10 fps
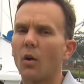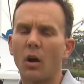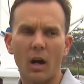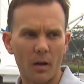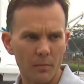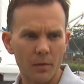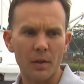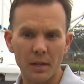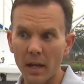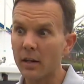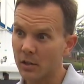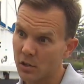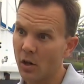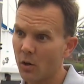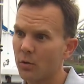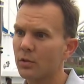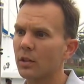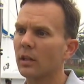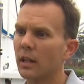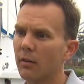The data shows that
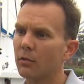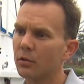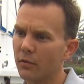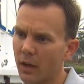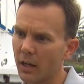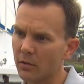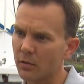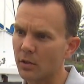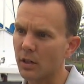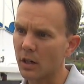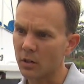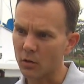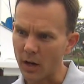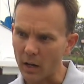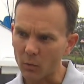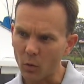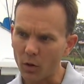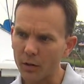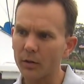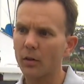the levels of nitrogen in
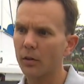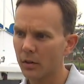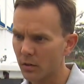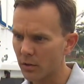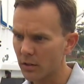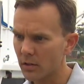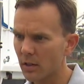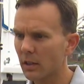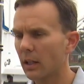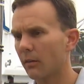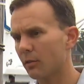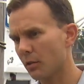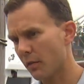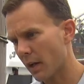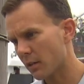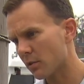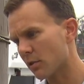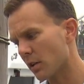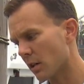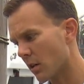groundwater are increasing. The levels of
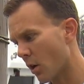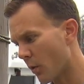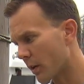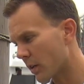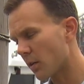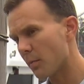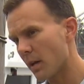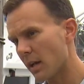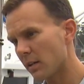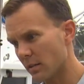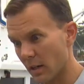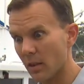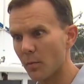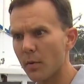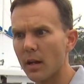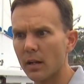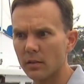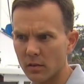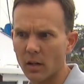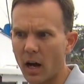nitrogen going into the bays and in the bays
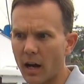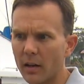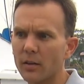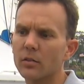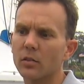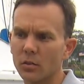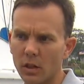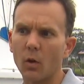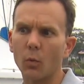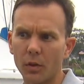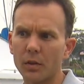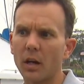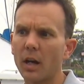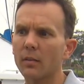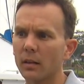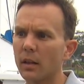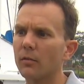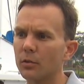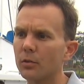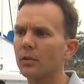is higher. So yeah, with time the
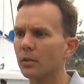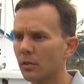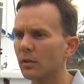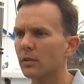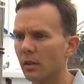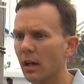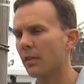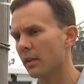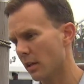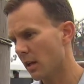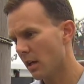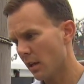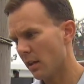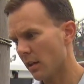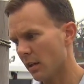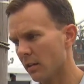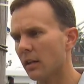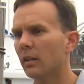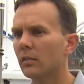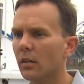levels are increasing, the
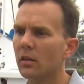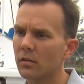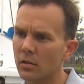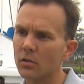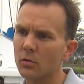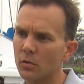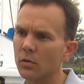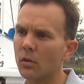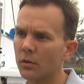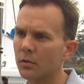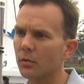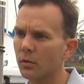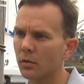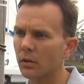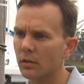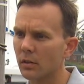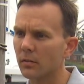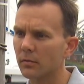intensity of these issues is also increasing.